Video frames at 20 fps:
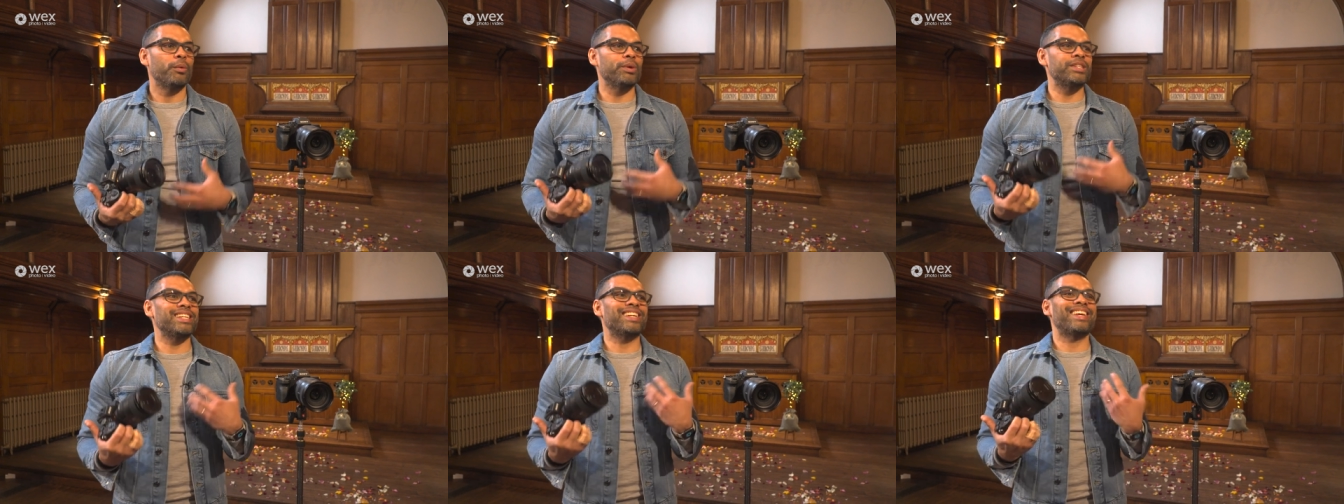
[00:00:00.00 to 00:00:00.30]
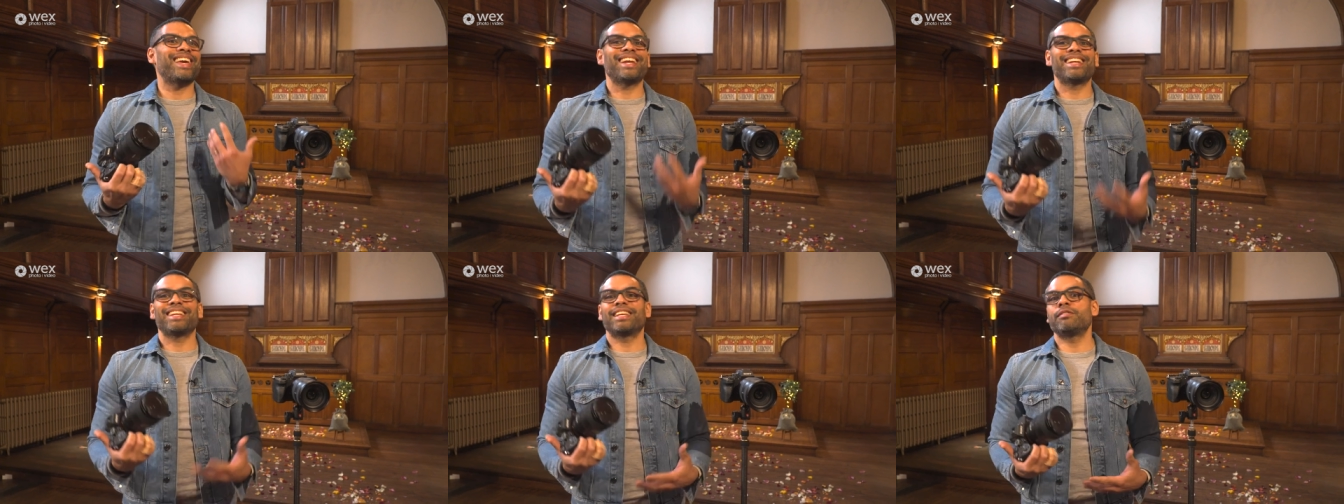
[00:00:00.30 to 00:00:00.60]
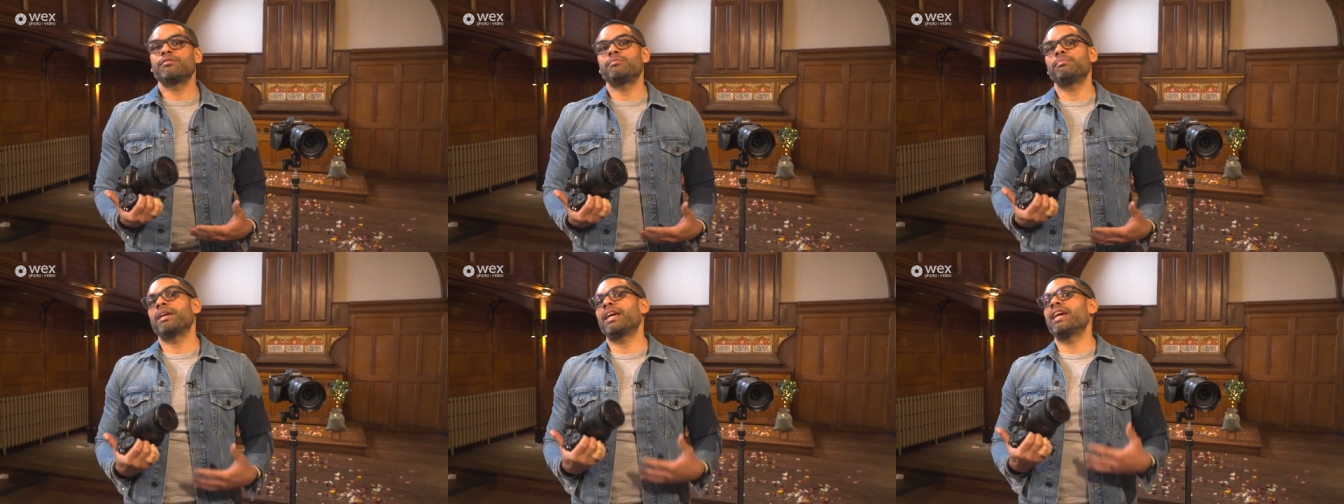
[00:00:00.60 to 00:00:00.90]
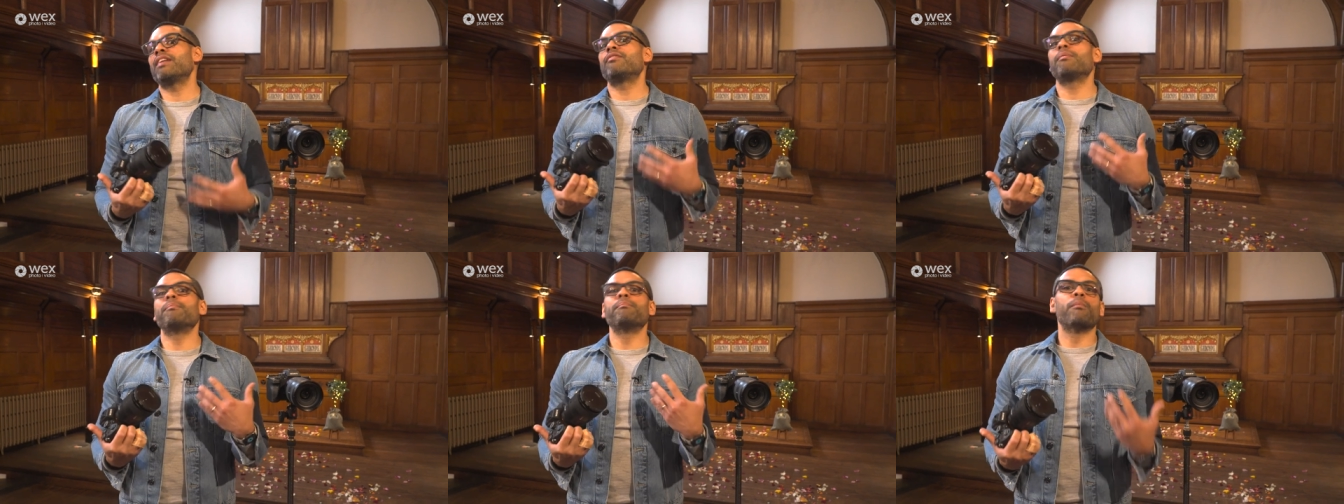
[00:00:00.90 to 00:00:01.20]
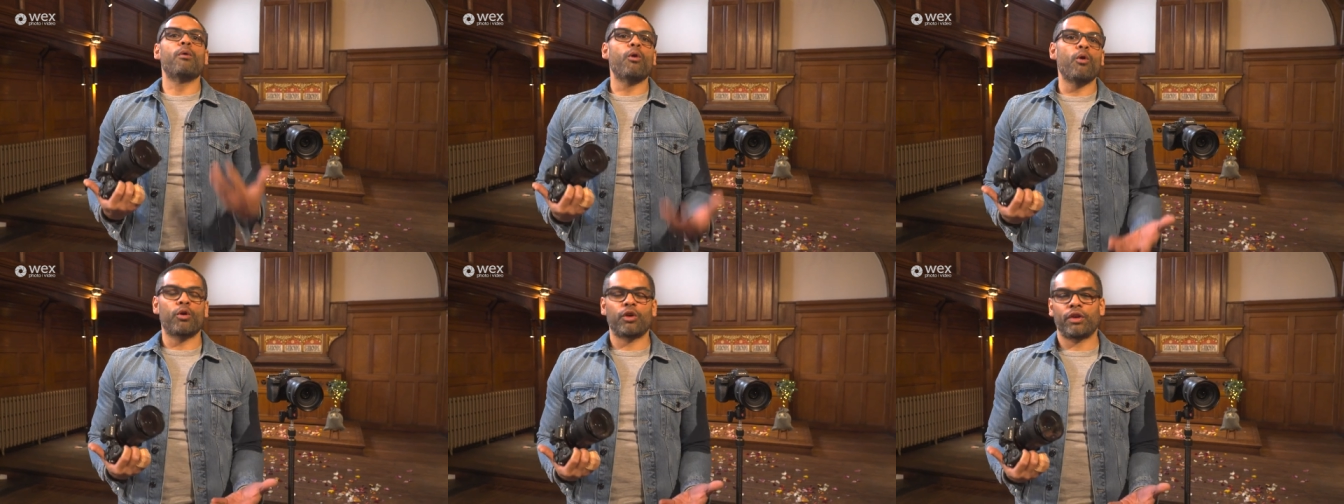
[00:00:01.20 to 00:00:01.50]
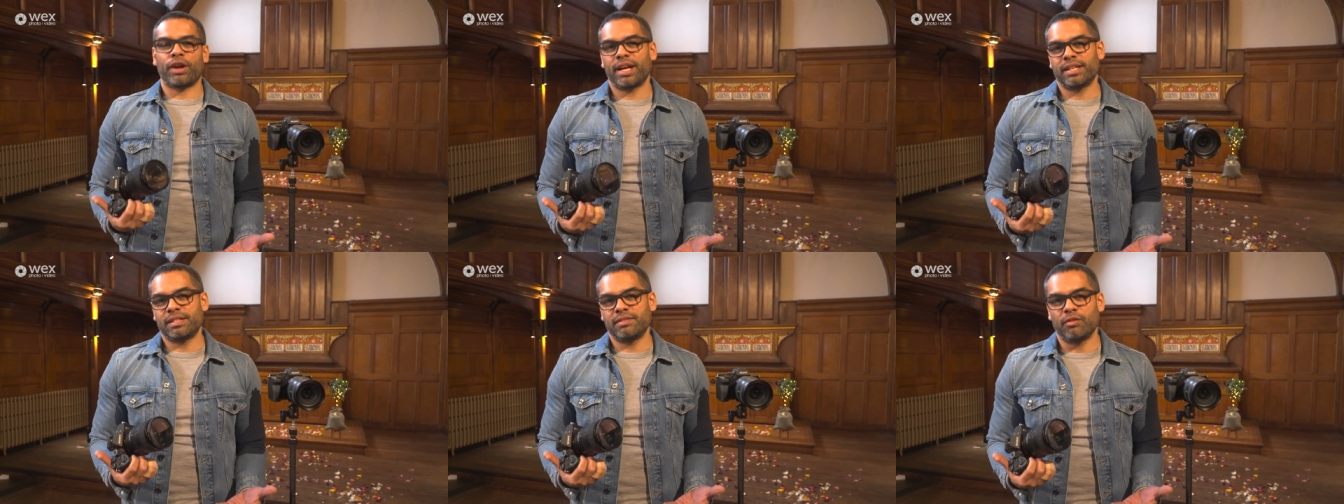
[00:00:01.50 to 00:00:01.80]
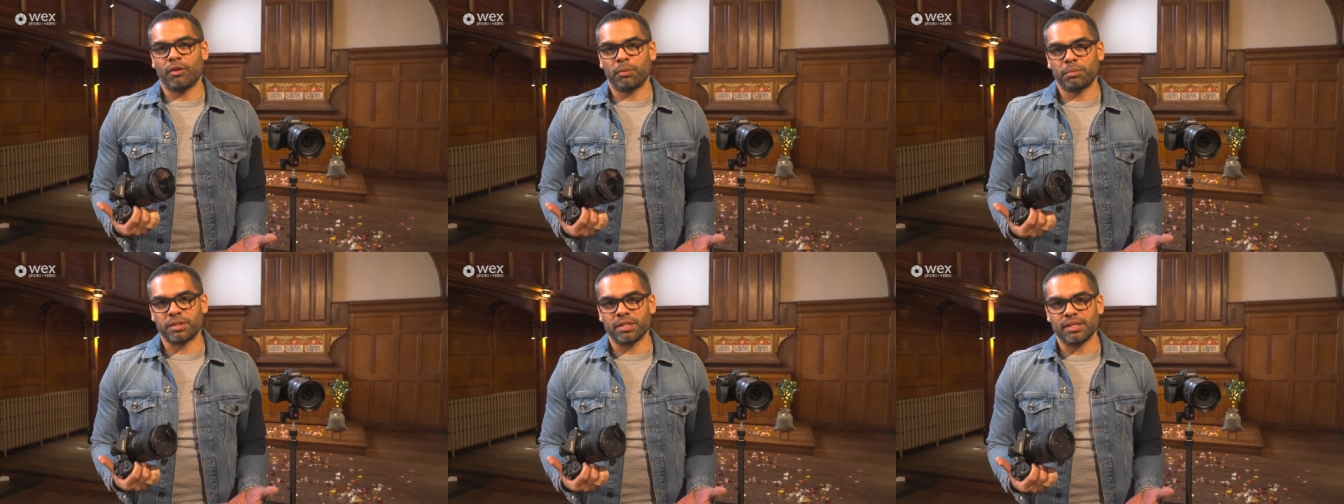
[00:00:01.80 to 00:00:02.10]
which again gives me even more
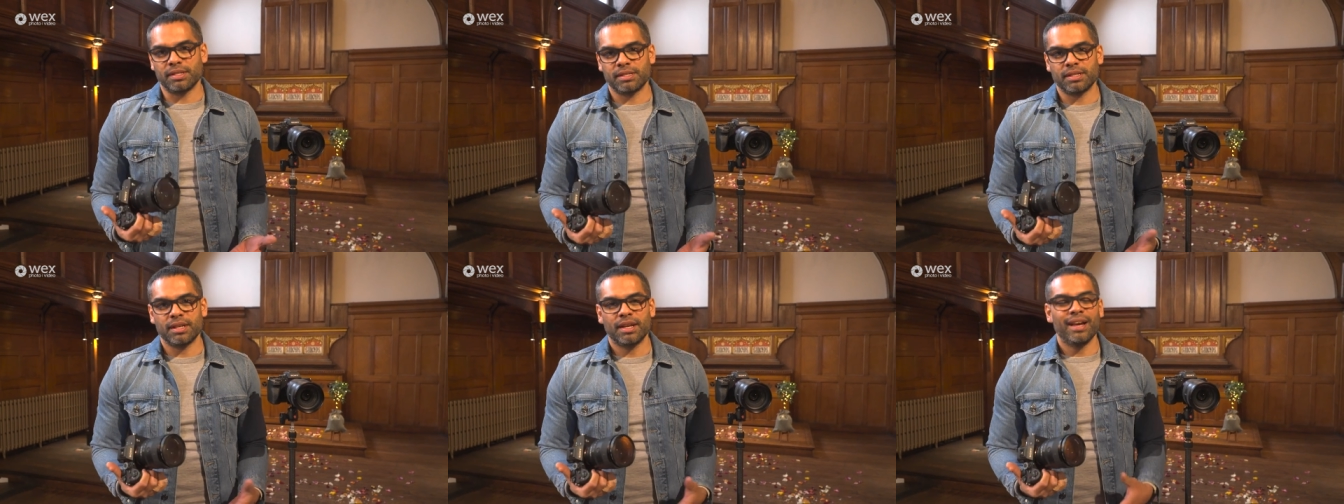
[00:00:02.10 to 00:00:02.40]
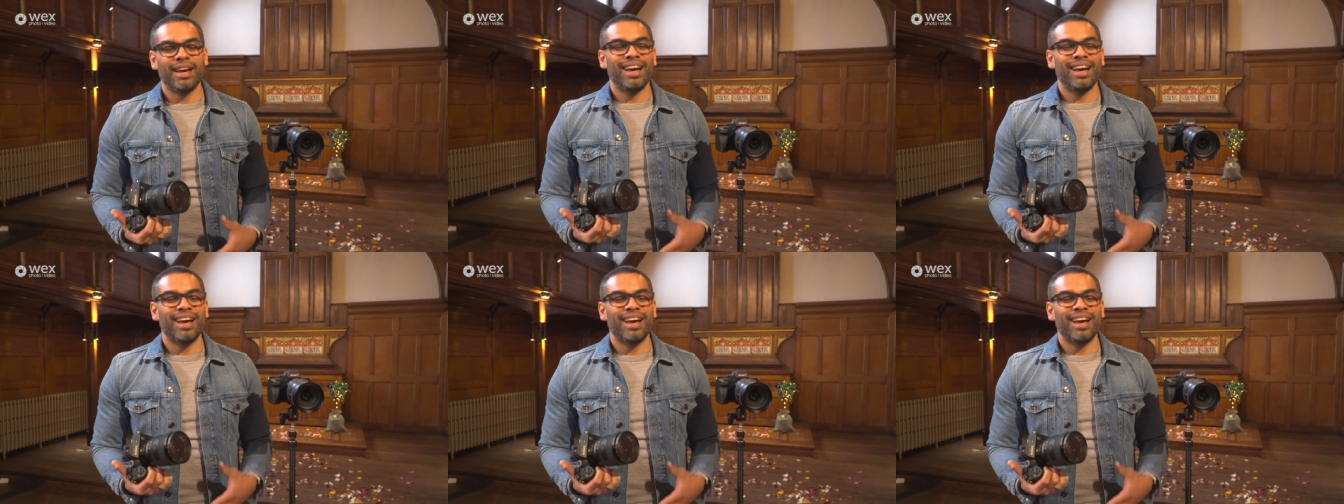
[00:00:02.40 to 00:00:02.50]
creative options.